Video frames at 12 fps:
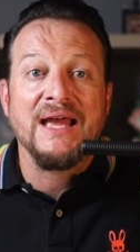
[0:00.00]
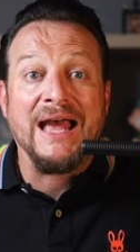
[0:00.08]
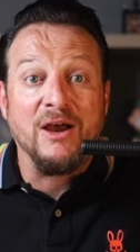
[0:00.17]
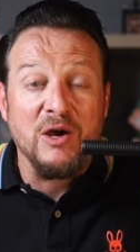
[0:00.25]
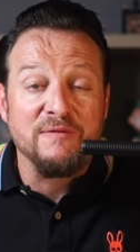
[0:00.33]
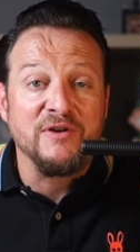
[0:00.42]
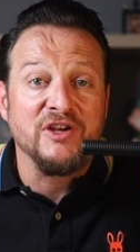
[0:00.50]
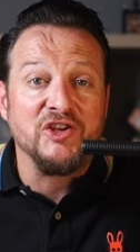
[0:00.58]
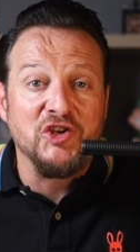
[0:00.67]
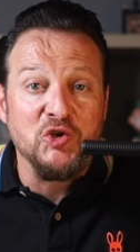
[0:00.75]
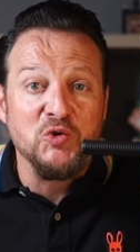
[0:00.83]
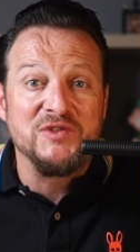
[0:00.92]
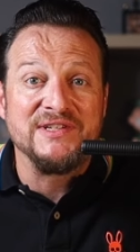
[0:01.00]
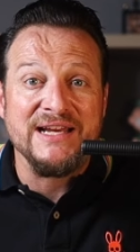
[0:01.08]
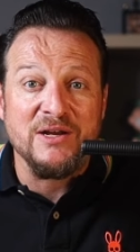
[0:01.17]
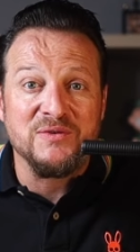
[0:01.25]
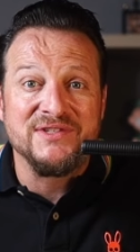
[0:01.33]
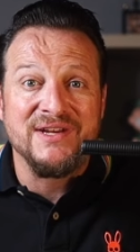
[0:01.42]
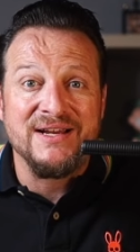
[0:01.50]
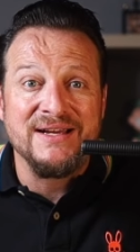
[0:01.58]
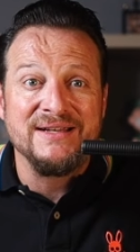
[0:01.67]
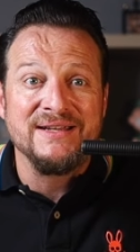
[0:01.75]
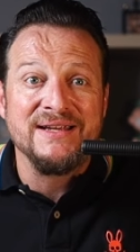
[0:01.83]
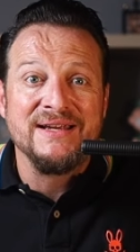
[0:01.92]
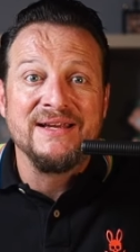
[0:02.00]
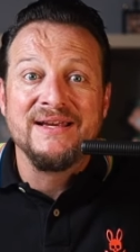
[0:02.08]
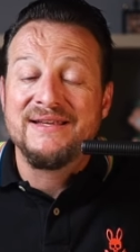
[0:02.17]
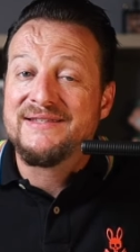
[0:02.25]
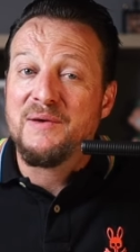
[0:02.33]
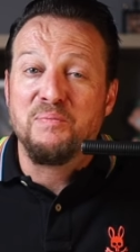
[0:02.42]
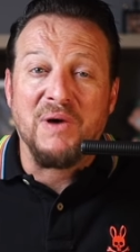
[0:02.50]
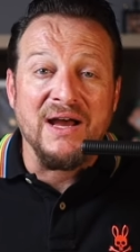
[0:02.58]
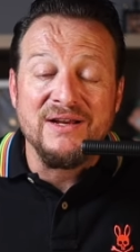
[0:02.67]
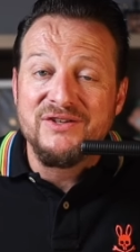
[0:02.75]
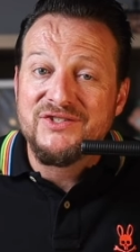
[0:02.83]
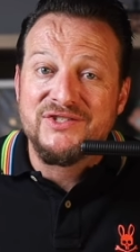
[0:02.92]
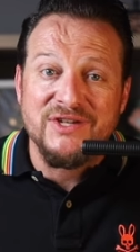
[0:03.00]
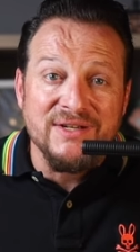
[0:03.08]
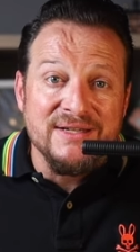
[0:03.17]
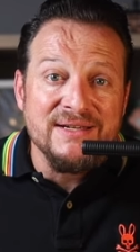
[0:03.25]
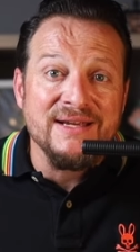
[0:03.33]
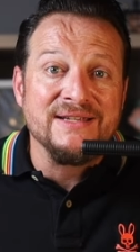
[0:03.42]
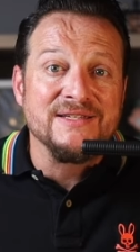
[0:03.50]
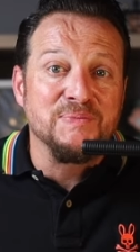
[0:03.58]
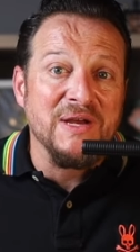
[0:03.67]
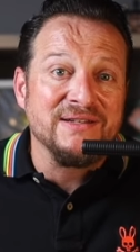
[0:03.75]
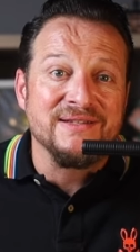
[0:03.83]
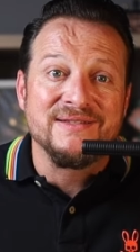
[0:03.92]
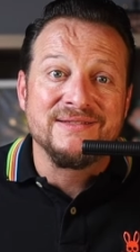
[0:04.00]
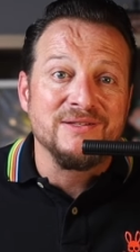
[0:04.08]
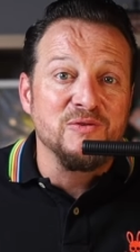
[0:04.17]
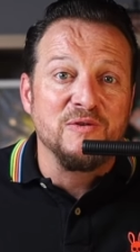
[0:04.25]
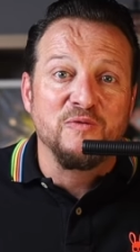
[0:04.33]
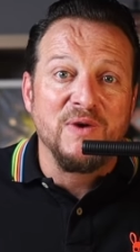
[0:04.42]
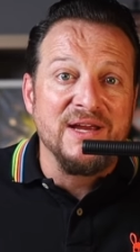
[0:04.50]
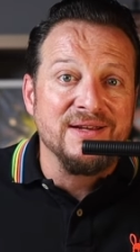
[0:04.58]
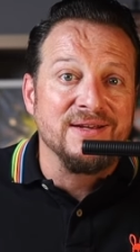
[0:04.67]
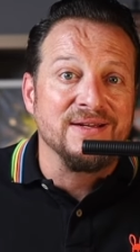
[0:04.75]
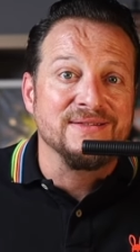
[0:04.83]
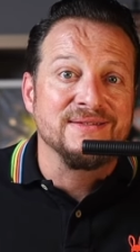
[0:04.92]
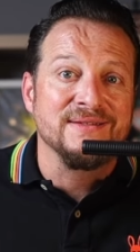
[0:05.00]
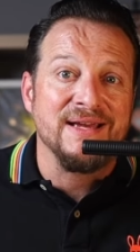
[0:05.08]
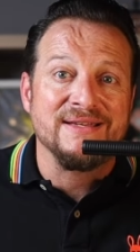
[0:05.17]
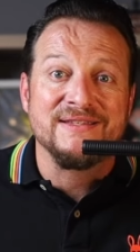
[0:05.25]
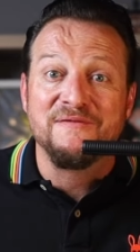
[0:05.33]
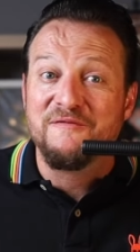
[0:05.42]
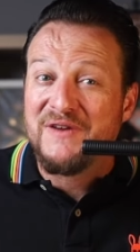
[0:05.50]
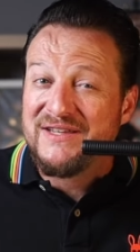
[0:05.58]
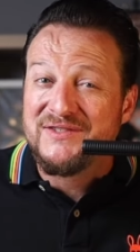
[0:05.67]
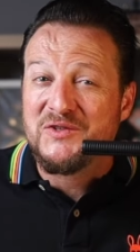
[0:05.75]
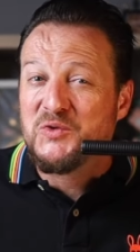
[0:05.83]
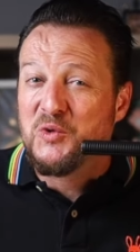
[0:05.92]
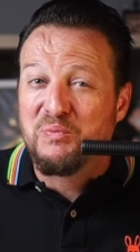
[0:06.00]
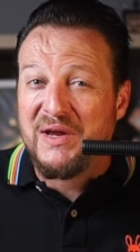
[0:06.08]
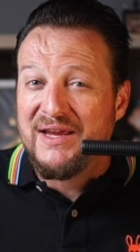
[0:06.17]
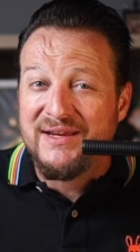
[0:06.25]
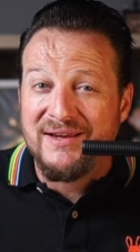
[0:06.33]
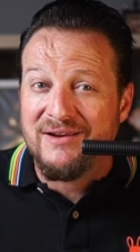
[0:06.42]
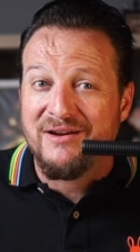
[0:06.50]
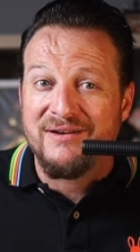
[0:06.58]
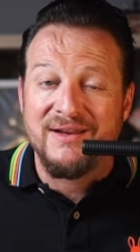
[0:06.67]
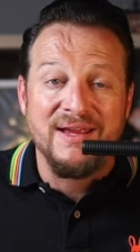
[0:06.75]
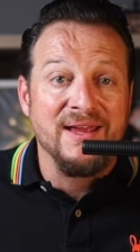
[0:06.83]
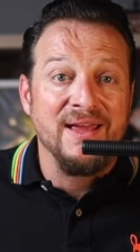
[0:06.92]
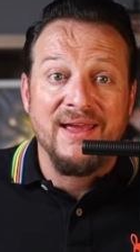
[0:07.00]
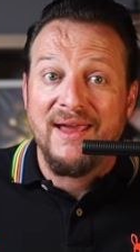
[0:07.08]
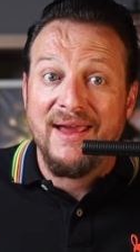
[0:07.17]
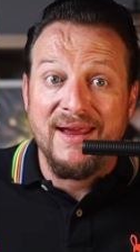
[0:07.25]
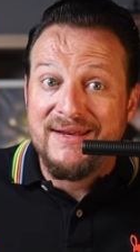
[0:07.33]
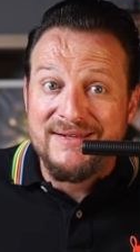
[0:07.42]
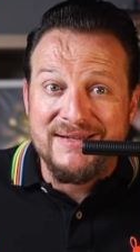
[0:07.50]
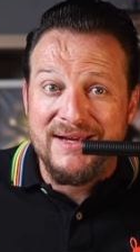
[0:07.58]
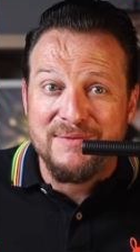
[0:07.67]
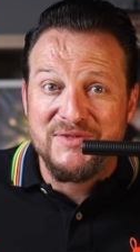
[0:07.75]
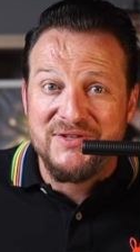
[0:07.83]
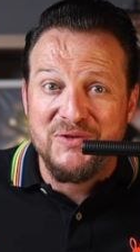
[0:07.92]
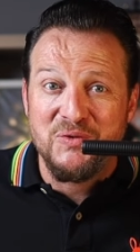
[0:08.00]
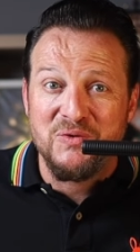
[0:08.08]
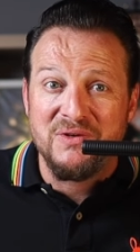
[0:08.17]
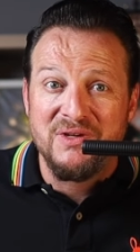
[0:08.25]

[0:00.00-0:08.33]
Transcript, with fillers: However, a huge downside is that buyers shouldn't expect a slew of rate cuts as investors were banking on anytime soon.